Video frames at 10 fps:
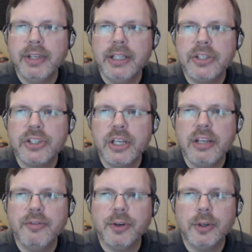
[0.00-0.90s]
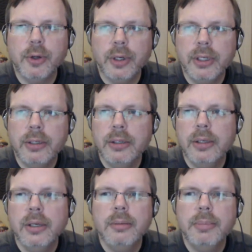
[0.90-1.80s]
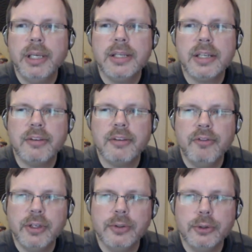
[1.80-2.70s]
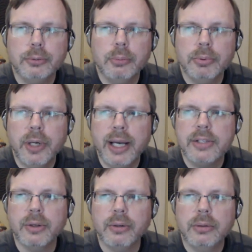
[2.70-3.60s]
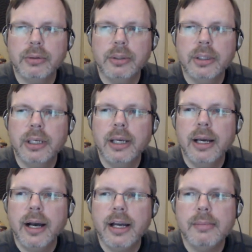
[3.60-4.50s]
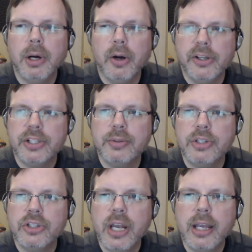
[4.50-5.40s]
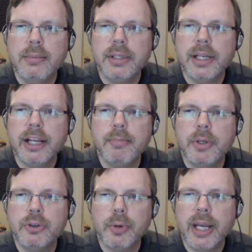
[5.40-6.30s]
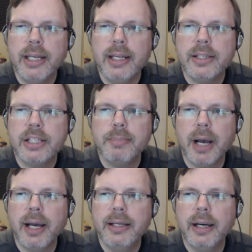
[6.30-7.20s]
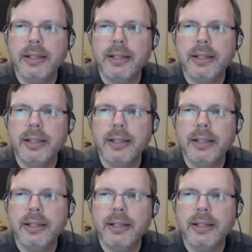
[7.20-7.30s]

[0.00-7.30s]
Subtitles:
the city for good because I fear your reprisal. I am also ashamed that I have betrayed and spied on the